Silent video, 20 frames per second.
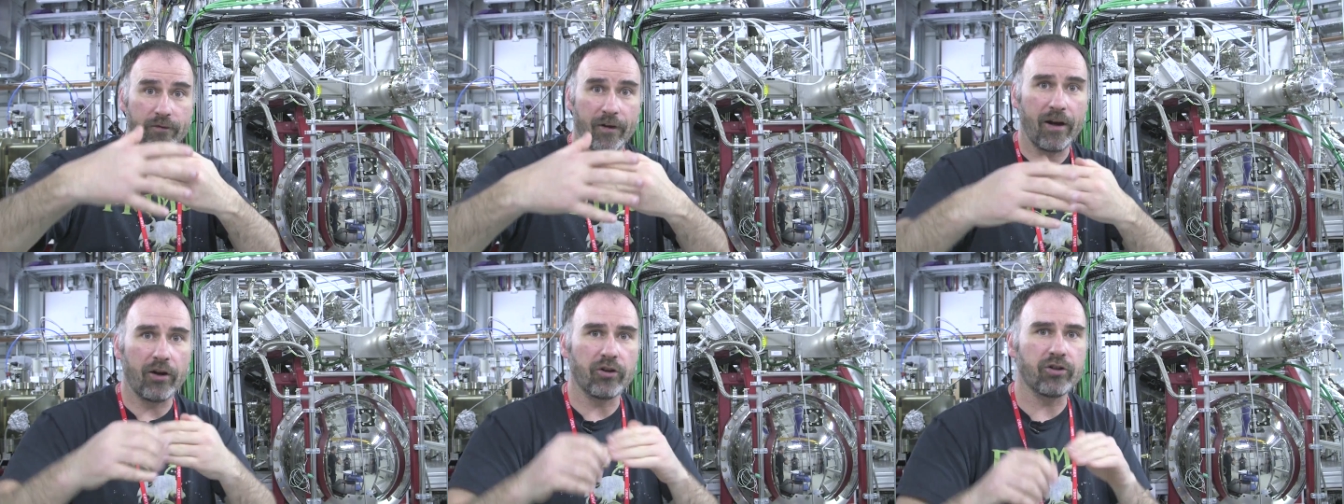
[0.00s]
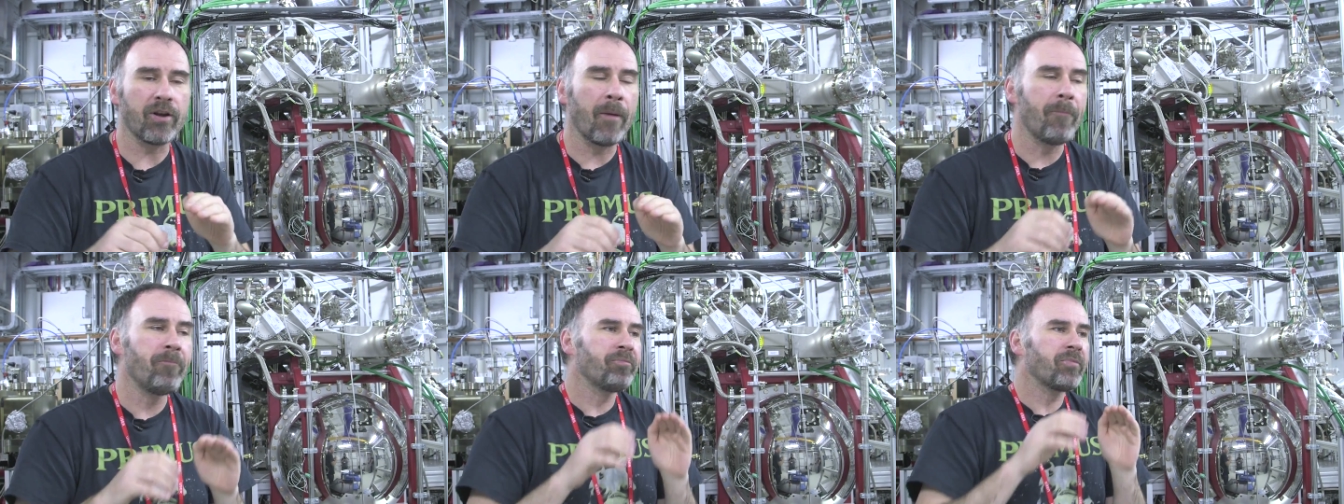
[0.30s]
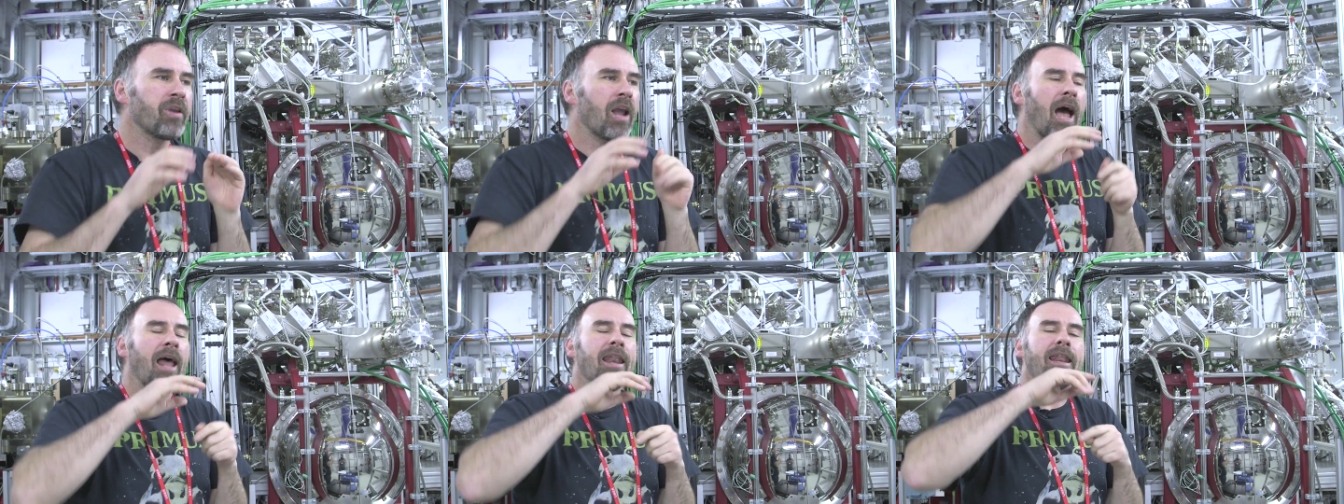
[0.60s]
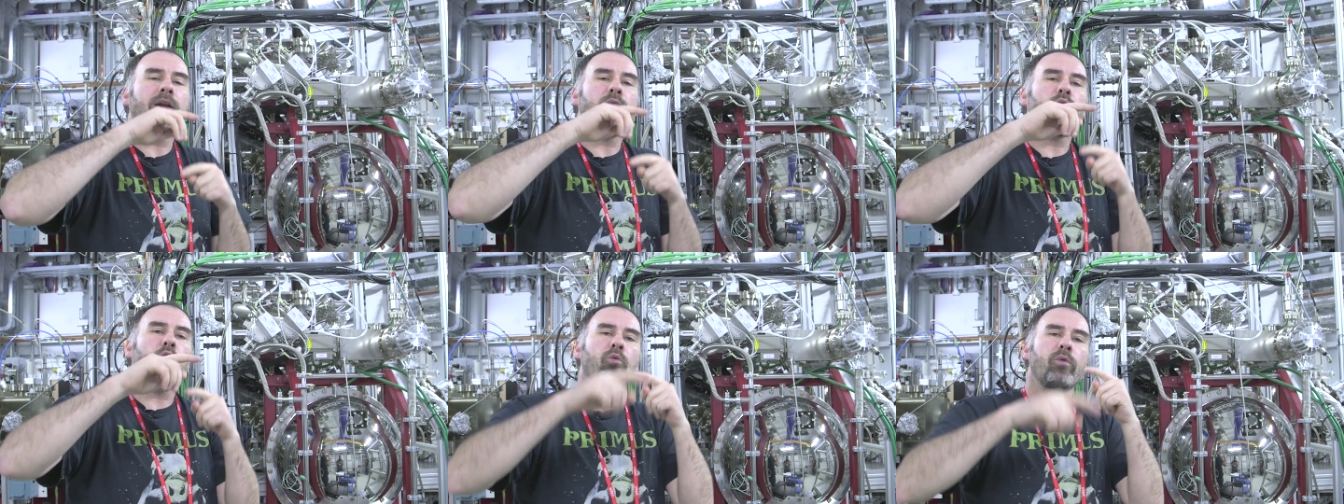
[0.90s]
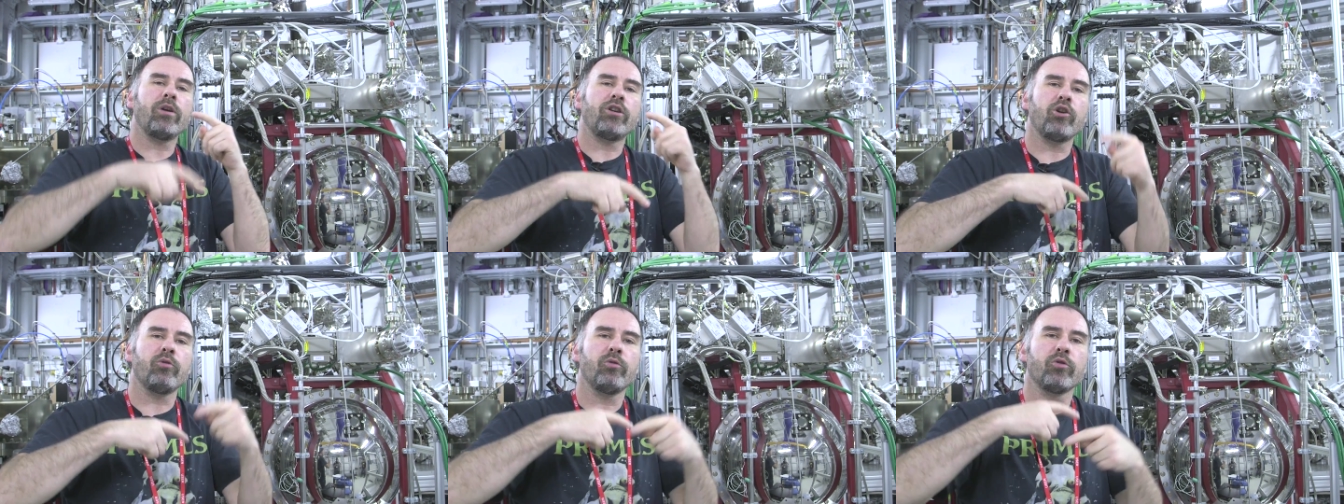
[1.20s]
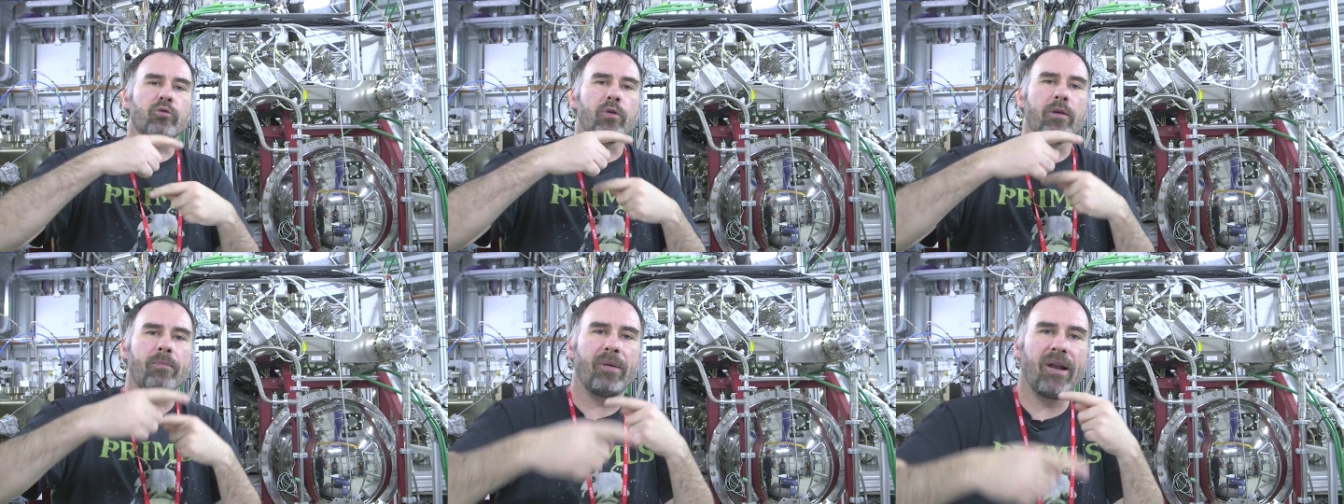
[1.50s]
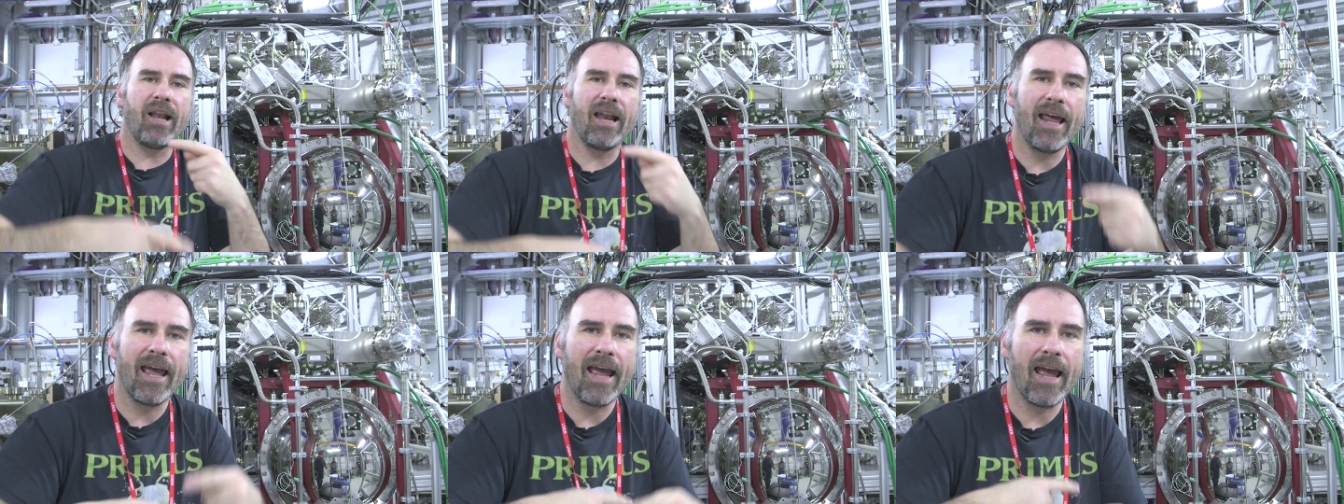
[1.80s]
spheres. And then what we do is we
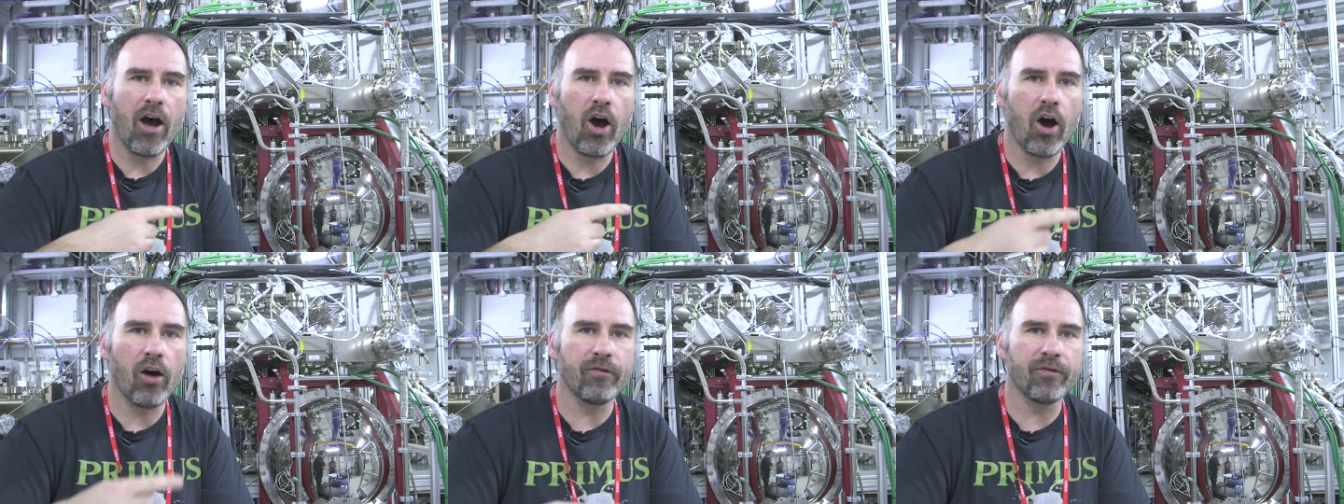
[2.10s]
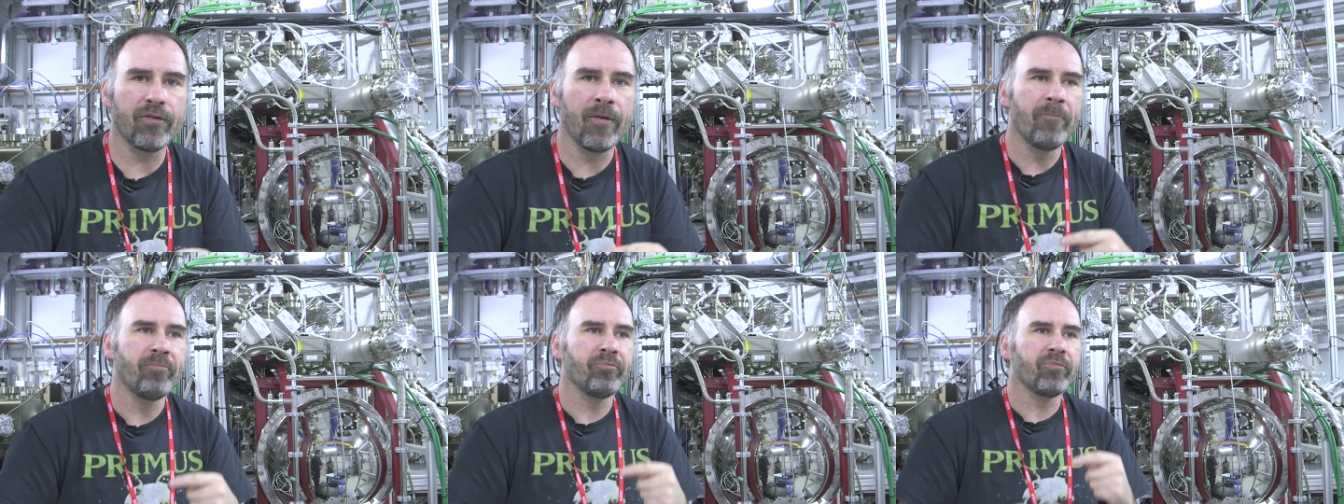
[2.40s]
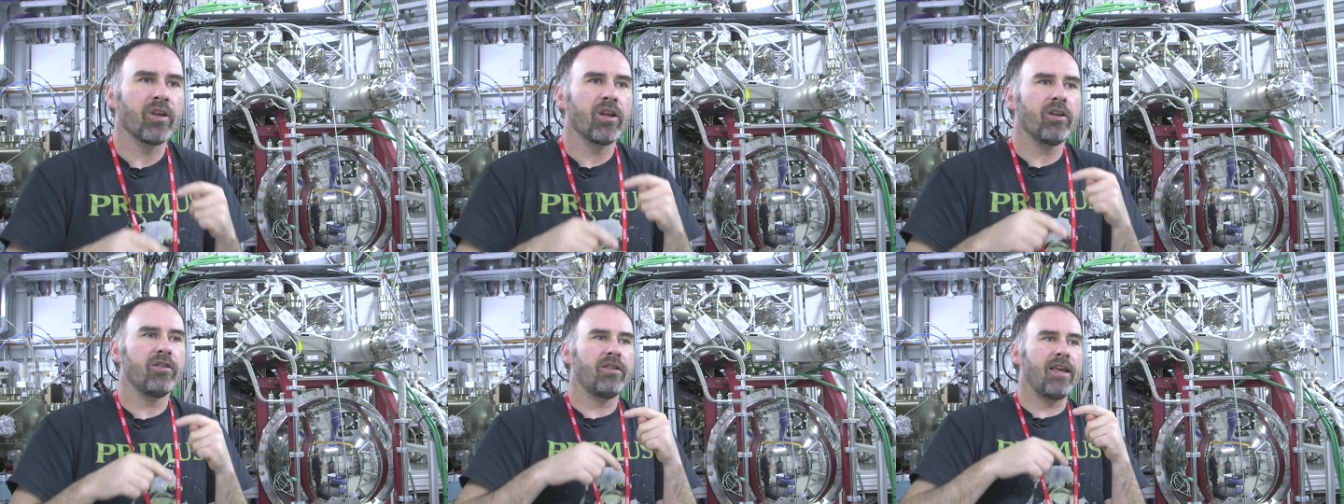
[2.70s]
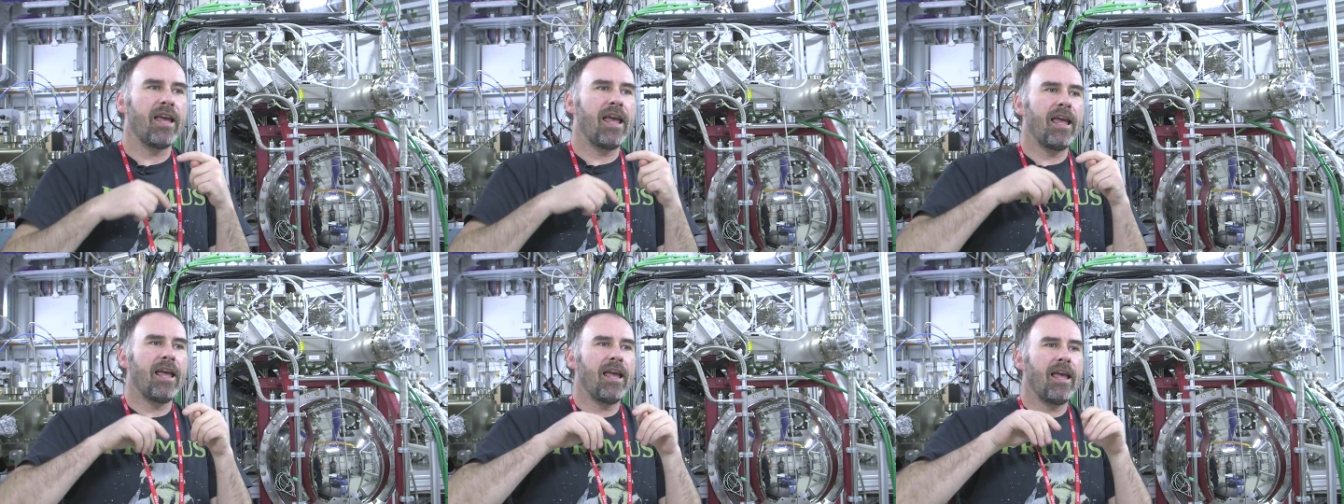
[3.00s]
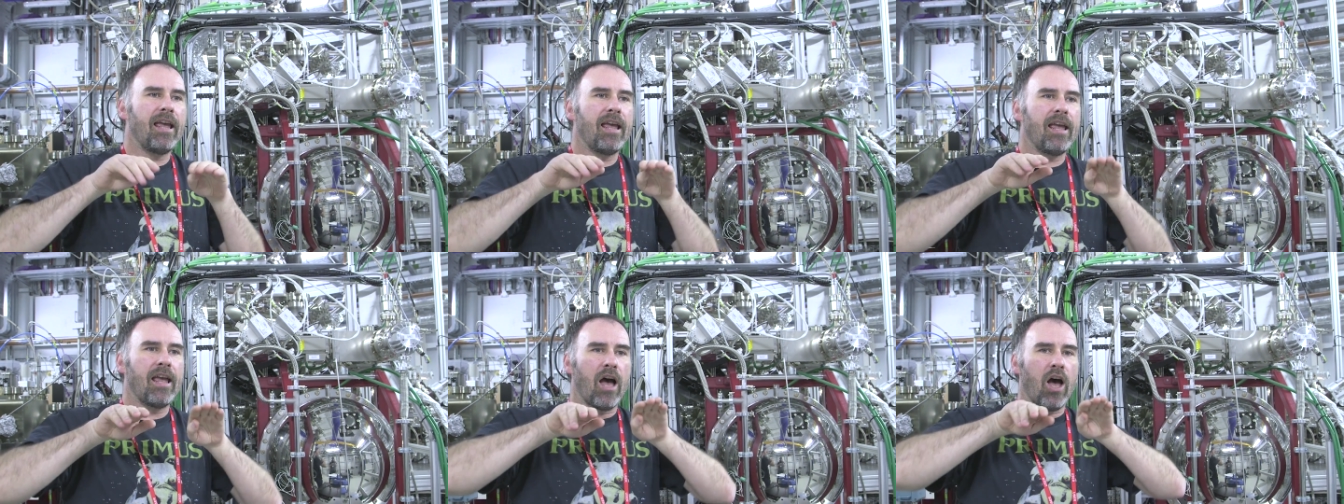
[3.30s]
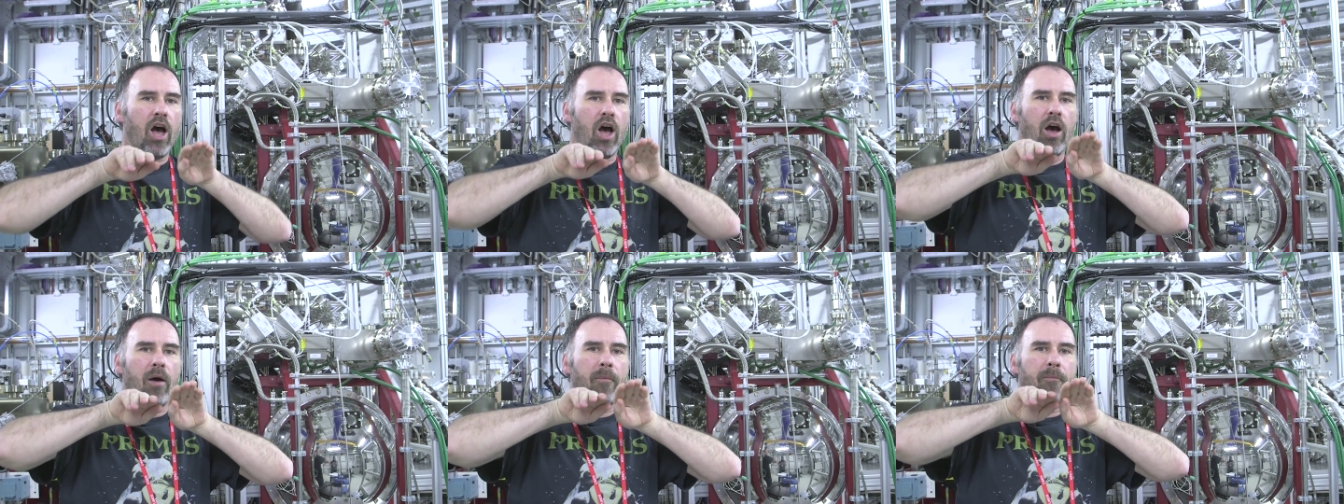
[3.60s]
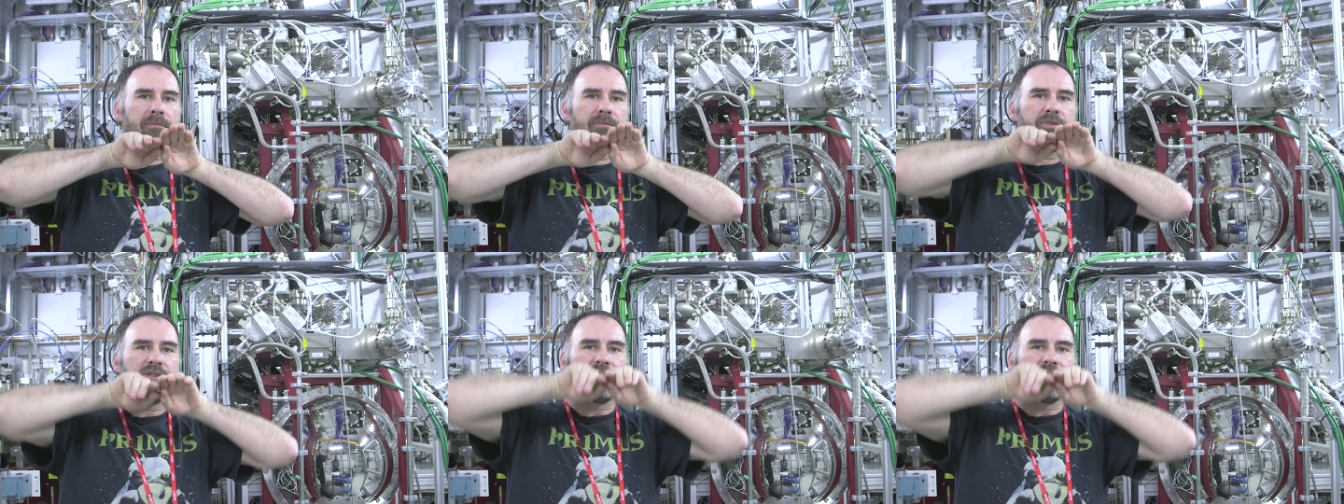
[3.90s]
play off the um,